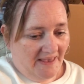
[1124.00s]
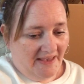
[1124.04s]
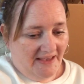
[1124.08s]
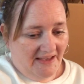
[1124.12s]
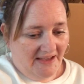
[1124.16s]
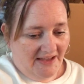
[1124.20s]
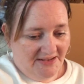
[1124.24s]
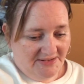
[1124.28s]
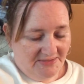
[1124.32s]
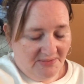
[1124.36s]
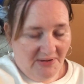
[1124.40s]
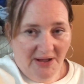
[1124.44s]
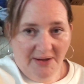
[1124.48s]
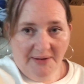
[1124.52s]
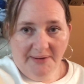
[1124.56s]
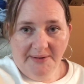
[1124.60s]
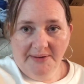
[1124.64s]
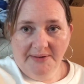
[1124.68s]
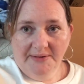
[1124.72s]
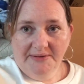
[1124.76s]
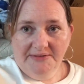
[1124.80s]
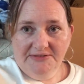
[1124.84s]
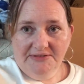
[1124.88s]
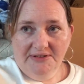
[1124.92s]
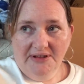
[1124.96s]
as well.
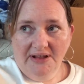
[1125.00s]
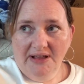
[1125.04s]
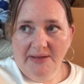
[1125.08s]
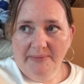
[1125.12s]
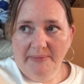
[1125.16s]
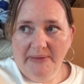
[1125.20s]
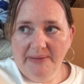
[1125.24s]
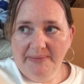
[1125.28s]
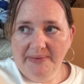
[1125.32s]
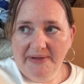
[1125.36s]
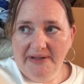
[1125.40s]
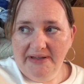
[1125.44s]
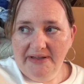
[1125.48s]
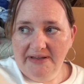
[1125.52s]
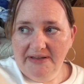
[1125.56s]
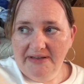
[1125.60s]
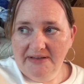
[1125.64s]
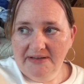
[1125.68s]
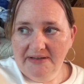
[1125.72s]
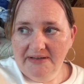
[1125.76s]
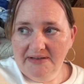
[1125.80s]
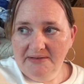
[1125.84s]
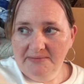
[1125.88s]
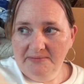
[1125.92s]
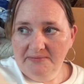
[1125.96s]
Like maybe
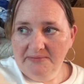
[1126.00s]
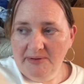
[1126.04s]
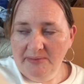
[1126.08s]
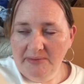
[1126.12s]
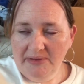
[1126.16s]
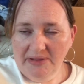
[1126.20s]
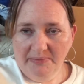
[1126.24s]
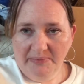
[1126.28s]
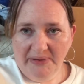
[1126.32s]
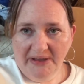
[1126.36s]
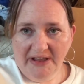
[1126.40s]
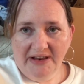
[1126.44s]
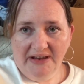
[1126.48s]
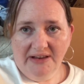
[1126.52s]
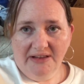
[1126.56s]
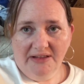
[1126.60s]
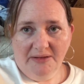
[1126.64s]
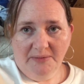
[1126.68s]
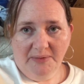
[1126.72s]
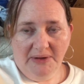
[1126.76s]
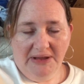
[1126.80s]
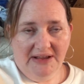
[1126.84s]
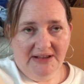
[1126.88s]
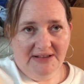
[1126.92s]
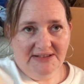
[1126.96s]
at the beginning of the
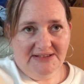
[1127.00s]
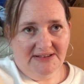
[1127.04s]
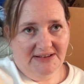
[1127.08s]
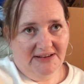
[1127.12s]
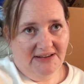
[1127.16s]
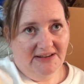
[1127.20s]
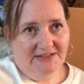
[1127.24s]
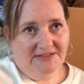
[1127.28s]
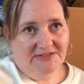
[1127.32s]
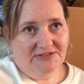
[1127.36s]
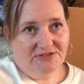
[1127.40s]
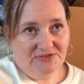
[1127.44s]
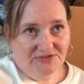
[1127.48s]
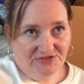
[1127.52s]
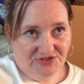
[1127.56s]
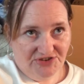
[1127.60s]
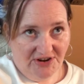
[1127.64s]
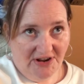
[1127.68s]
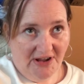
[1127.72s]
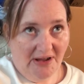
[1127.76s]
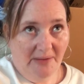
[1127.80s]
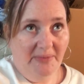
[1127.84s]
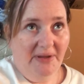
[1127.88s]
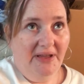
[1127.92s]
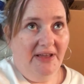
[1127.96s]
week, because I need George to
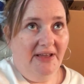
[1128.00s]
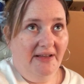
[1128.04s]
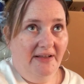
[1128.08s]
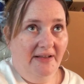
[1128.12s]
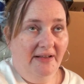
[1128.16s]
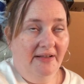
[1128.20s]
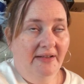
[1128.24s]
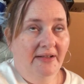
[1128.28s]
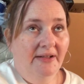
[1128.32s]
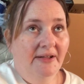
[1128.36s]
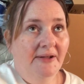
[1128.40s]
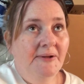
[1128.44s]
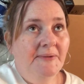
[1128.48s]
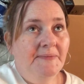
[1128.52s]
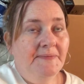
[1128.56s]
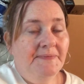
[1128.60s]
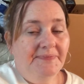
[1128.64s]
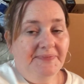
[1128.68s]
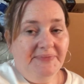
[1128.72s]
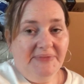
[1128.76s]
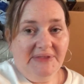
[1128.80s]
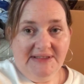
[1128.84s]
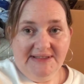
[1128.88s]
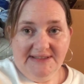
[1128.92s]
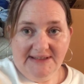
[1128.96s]
come here,
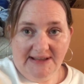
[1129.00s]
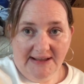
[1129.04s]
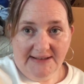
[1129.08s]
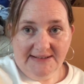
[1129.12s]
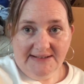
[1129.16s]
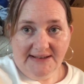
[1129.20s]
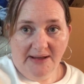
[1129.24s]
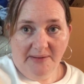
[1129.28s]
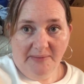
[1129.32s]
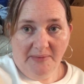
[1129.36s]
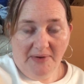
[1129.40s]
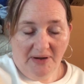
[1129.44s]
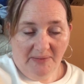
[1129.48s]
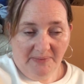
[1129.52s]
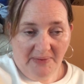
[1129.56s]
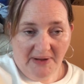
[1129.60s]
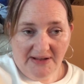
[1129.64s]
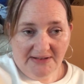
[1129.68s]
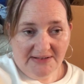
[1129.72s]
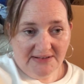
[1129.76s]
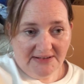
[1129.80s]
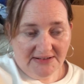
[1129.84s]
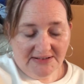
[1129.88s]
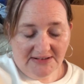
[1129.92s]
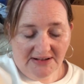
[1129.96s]
take down my bed,
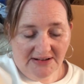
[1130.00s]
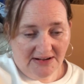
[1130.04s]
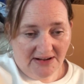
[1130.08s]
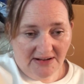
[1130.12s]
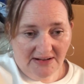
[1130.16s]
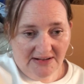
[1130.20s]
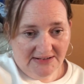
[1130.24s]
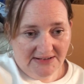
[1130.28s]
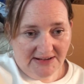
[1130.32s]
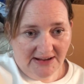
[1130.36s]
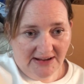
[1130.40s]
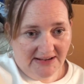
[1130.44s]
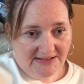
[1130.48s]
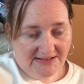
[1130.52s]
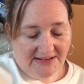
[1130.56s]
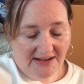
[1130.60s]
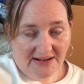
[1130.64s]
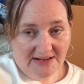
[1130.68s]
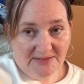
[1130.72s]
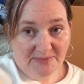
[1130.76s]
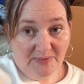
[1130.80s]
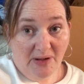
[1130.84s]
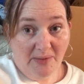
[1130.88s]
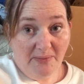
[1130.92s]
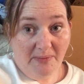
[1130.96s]
because I can't take it down because
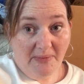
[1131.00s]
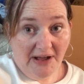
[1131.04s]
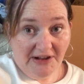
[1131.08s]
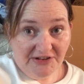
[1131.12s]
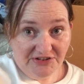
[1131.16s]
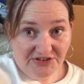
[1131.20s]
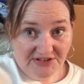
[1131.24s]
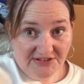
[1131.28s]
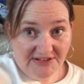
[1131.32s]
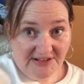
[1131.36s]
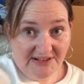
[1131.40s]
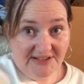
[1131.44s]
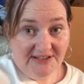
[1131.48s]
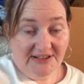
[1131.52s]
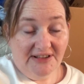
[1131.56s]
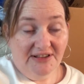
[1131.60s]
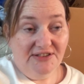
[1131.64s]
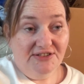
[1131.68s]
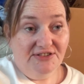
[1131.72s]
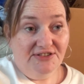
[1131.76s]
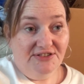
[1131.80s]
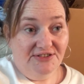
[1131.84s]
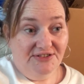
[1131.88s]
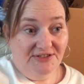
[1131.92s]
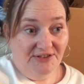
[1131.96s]
my mattress is
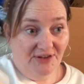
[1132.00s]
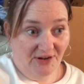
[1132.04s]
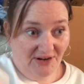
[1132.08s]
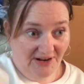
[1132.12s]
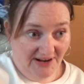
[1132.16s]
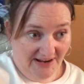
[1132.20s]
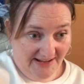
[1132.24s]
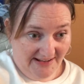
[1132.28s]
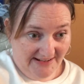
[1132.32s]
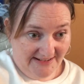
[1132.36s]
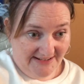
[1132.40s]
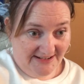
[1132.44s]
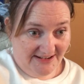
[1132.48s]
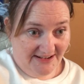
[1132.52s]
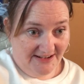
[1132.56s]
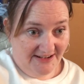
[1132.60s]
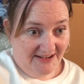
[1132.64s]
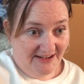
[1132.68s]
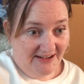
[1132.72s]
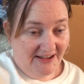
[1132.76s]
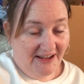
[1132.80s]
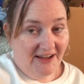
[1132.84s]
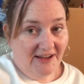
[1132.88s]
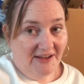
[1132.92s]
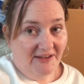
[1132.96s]
solid,
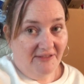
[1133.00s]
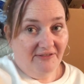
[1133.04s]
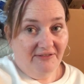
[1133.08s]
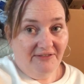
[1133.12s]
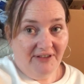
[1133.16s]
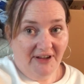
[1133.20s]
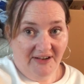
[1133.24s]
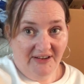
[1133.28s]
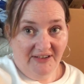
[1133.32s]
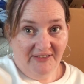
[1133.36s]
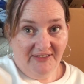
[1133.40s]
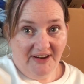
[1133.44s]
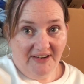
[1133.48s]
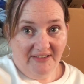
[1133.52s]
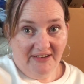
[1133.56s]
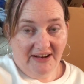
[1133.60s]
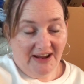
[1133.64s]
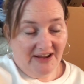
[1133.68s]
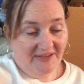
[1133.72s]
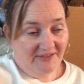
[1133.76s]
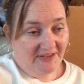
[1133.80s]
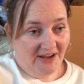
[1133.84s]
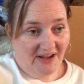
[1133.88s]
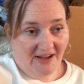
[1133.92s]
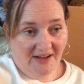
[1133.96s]
very, very
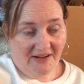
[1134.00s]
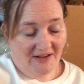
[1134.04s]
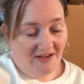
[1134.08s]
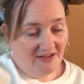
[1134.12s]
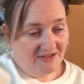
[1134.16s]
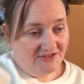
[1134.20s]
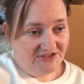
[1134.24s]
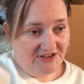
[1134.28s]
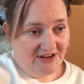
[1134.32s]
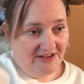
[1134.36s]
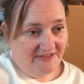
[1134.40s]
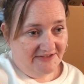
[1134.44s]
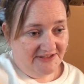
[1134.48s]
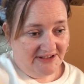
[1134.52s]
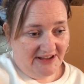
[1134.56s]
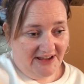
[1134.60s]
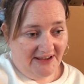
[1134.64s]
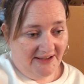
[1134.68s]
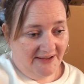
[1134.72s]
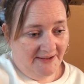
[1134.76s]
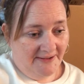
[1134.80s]
heavy. I can't shift it.